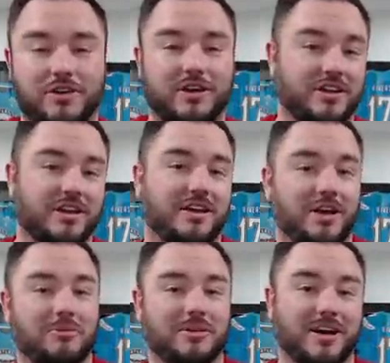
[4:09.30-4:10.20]
I could hit a Cale
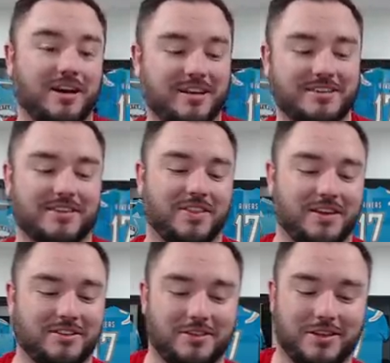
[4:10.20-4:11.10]
Makar because I'd like
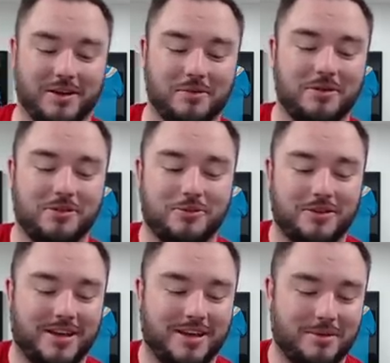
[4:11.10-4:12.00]
to really hit one of those one
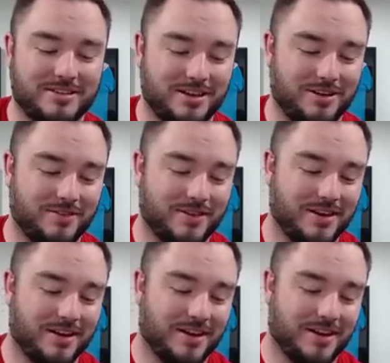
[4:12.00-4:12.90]
day myself.
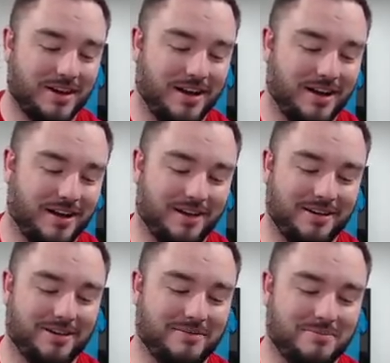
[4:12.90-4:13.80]

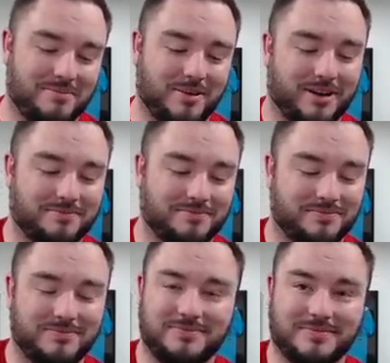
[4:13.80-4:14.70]
But
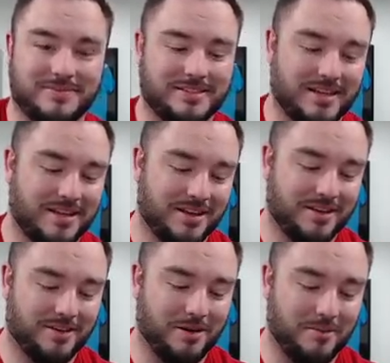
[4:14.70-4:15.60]

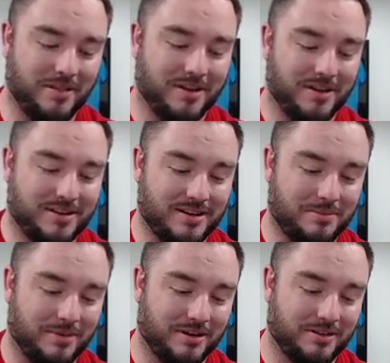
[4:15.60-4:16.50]
not my luck,
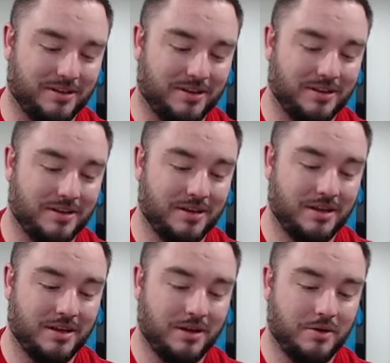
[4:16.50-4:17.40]
apparently.
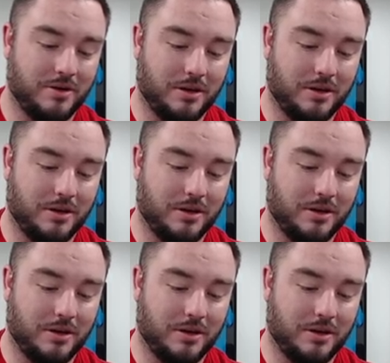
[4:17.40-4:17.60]
Got a